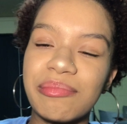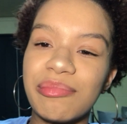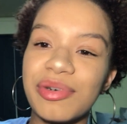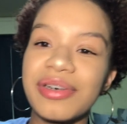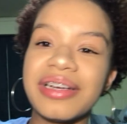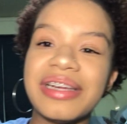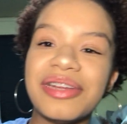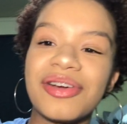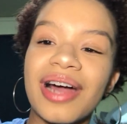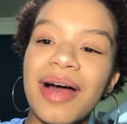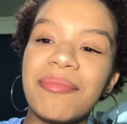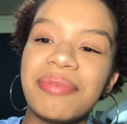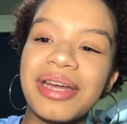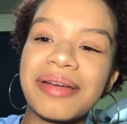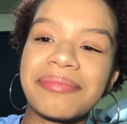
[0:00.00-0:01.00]
Boy, you
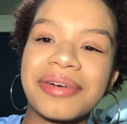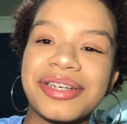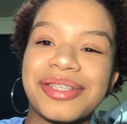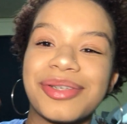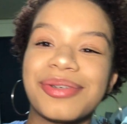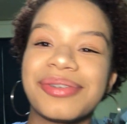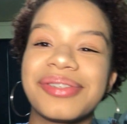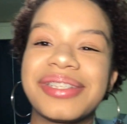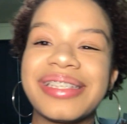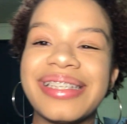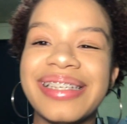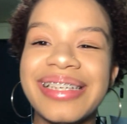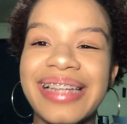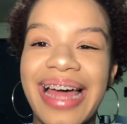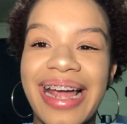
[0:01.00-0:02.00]
got big muscles.
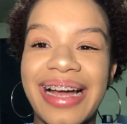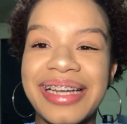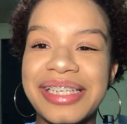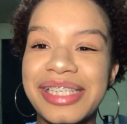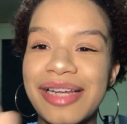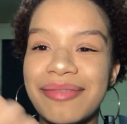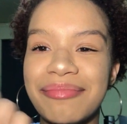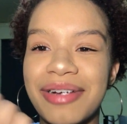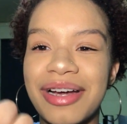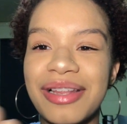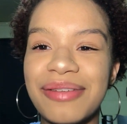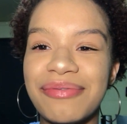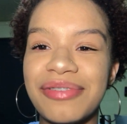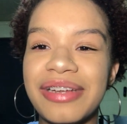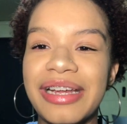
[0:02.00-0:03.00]
Like I said in my
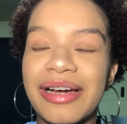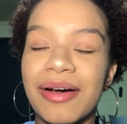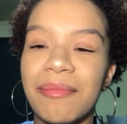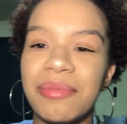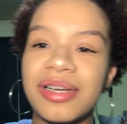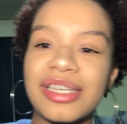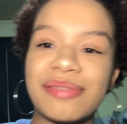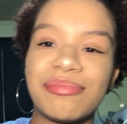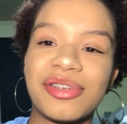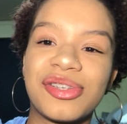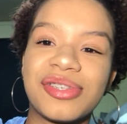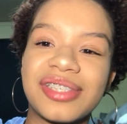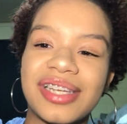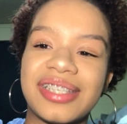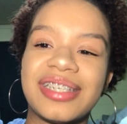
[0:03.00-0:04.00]
other video, biggest
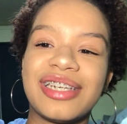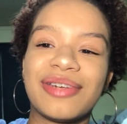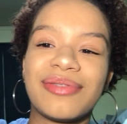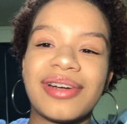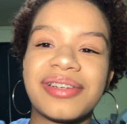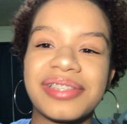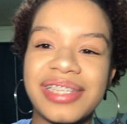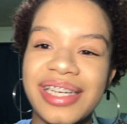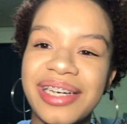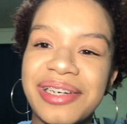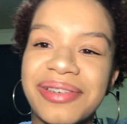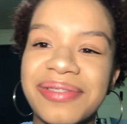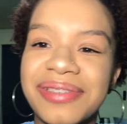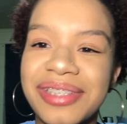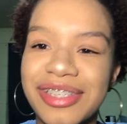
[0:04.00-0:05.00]
muscles I've seen around
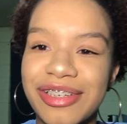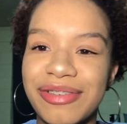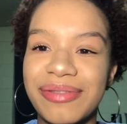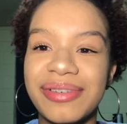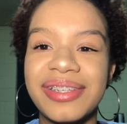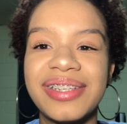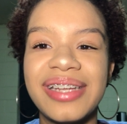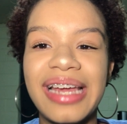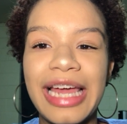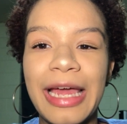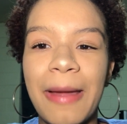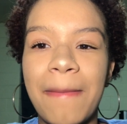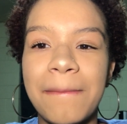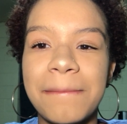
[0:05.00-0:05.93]
town. So really,